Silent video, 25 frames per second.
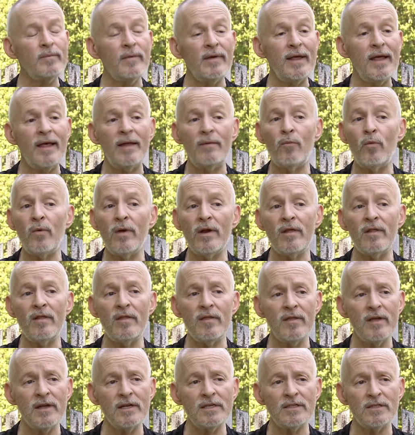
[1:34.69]
And one of the
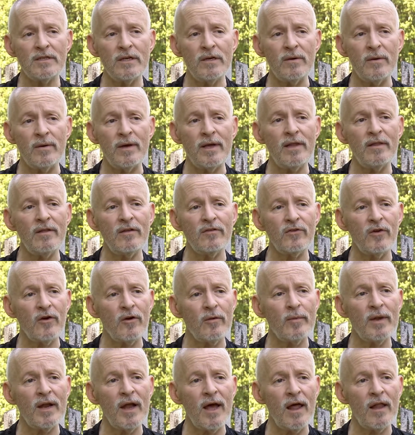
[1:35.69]
things too, in the
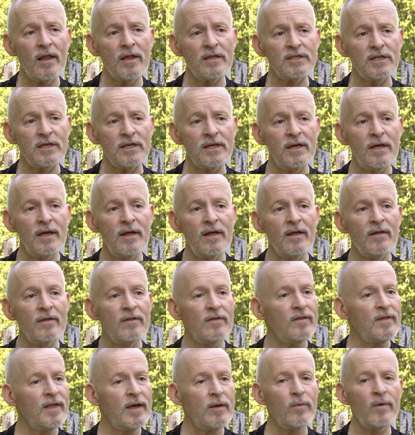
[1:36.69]
terminology,
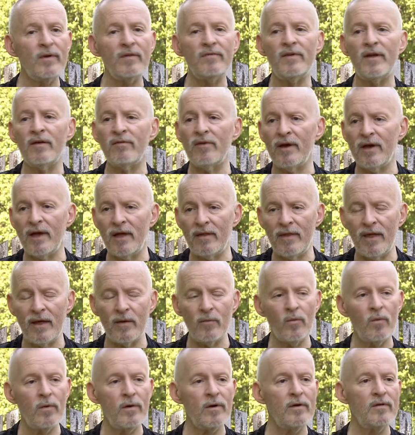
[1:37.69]
they would have never had
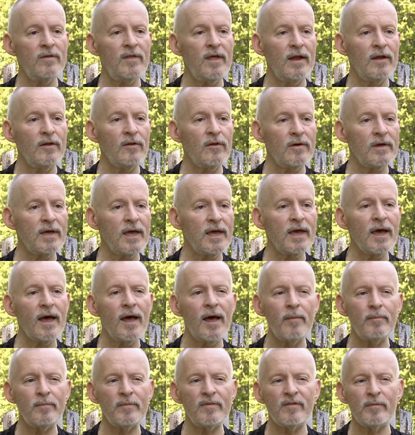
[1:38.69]
that word then. Looking
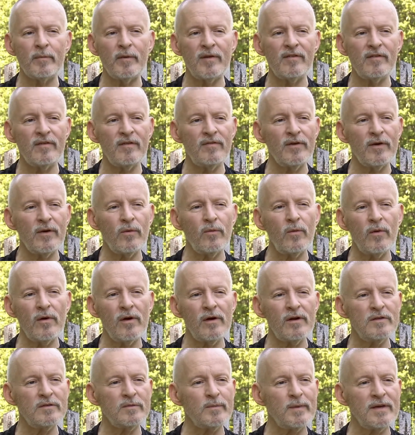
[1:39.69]
up specific
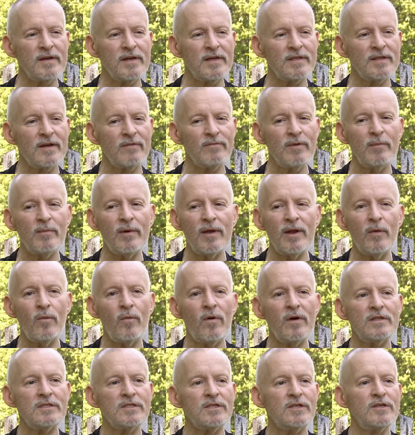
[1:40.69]
words, because everybody
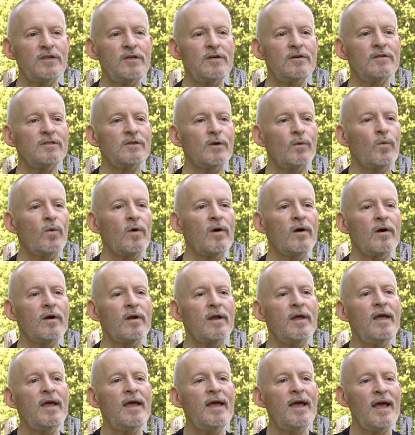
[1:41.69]
wants to use a word
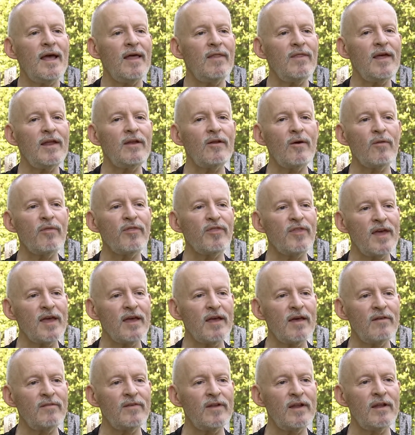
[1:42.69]
and they don't
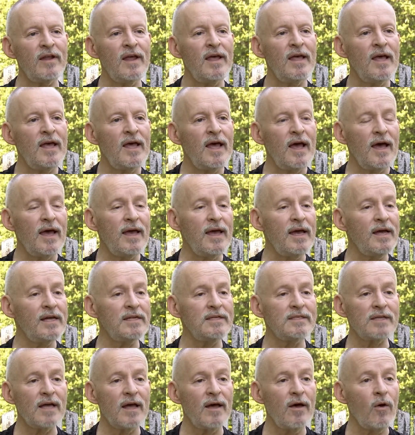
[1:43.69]
think of it
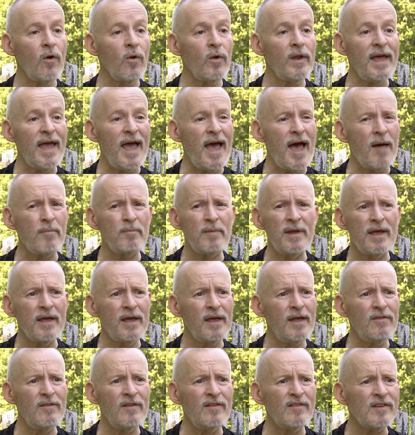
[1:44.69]
as only happening
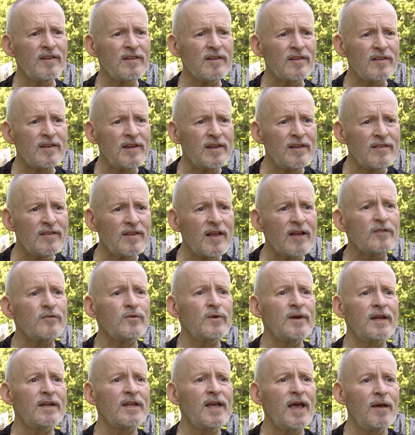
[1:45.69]
in the 16th
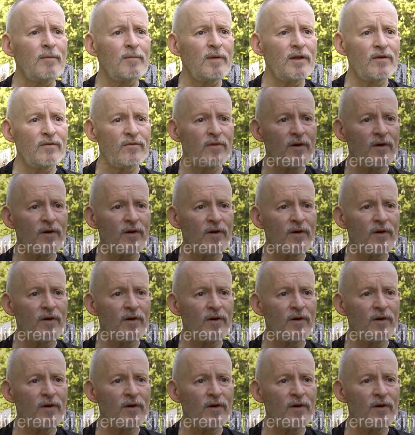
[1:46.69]
century it came into